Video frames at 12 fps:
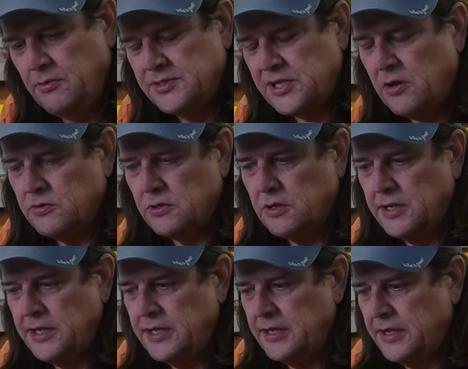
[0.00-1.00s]
was
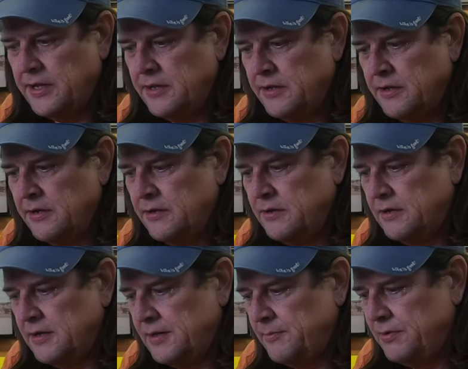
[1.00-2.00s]
elderly and
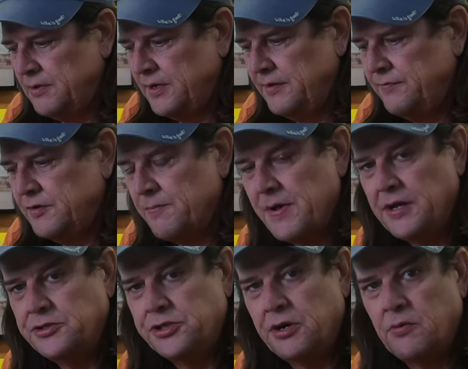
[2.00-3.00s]
I believe
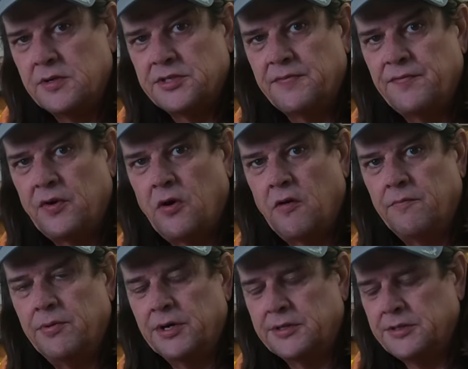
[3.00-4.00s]
dementia was involved,
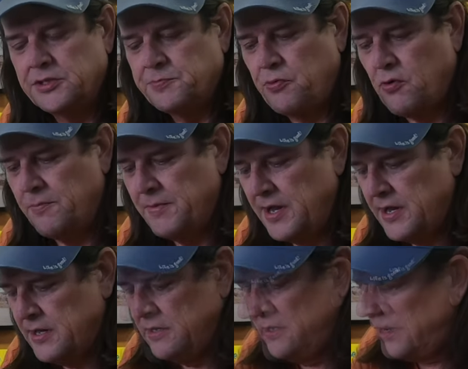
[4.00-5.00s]
but this poor
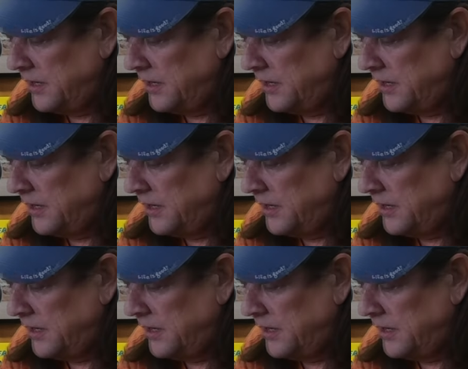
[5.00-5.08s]
man